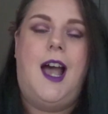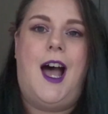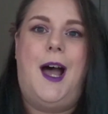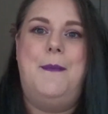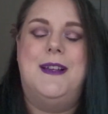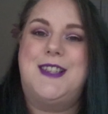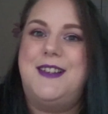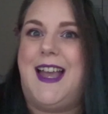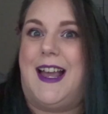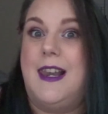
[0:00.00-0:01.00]
um, so
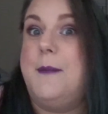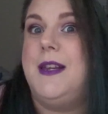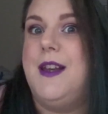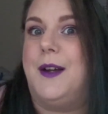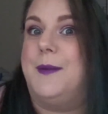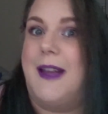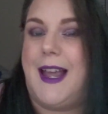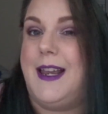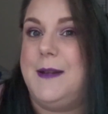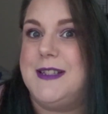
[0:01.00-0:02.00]
yeah let me know
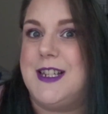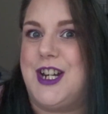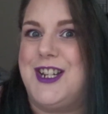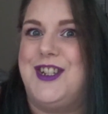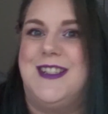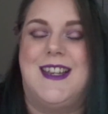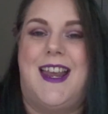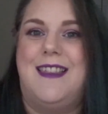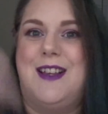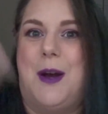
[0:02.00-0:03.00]
any suggestions
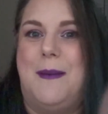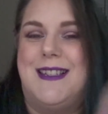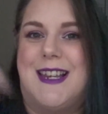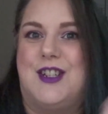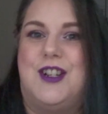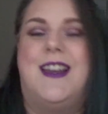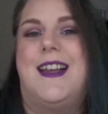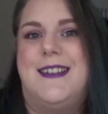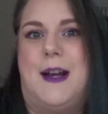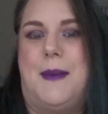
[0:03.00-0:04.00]
in the comment section
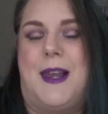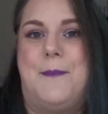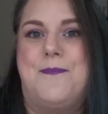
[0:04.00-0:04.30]
down below